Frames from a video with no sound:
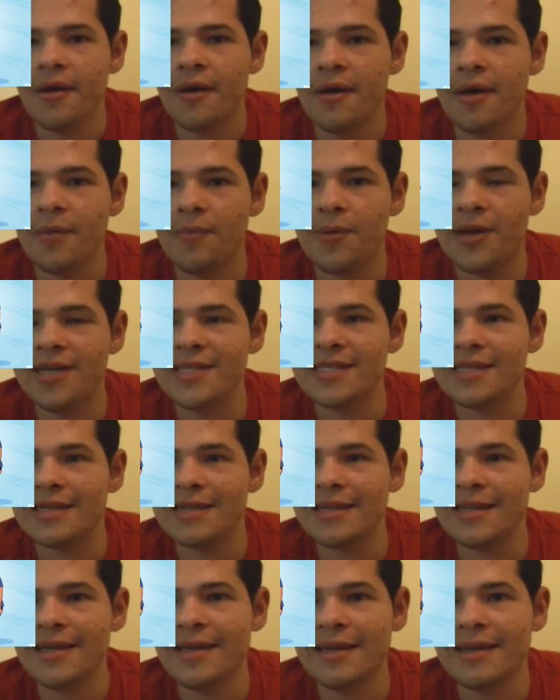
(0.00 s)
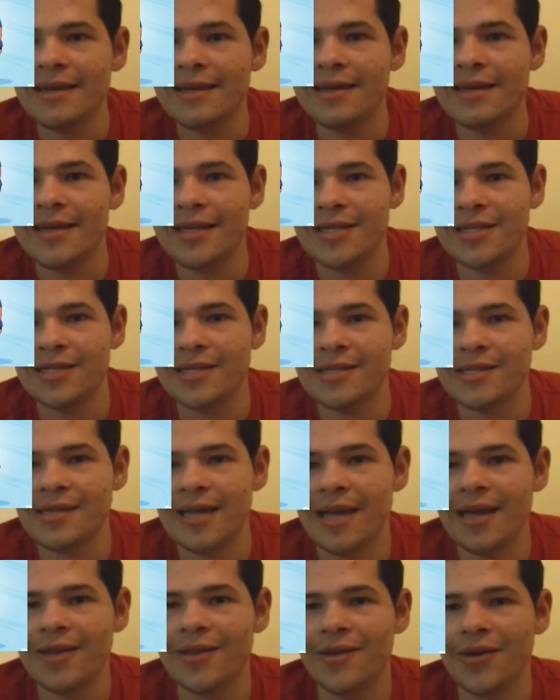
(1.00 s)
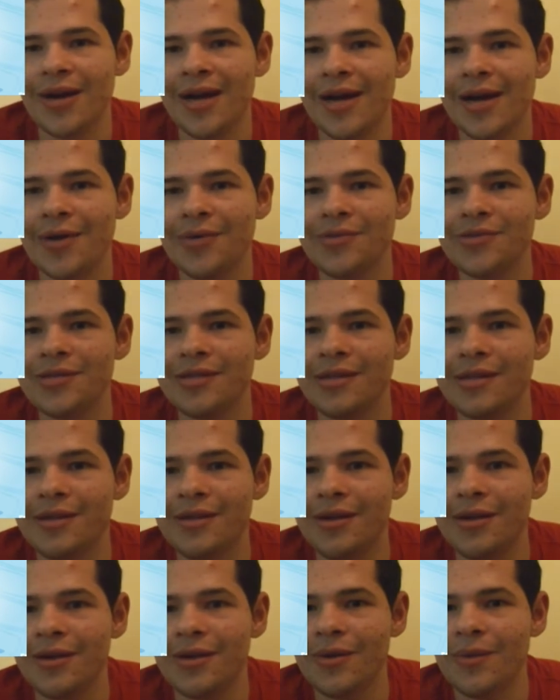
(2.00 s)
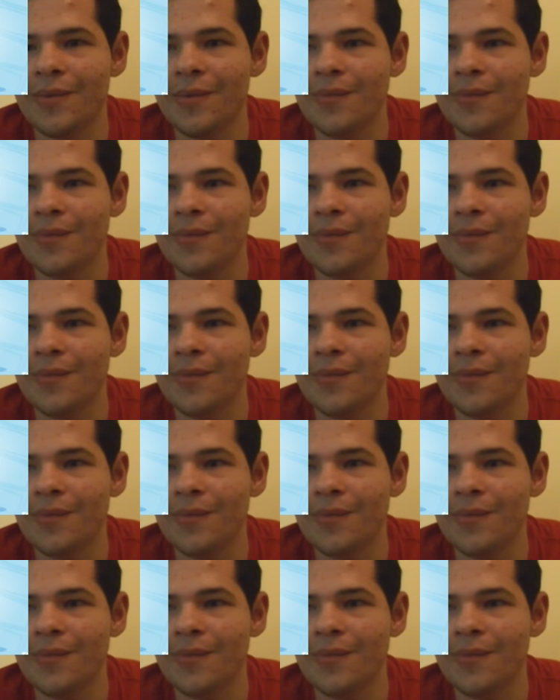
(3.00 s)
And basically, they just stay in their house and, you know,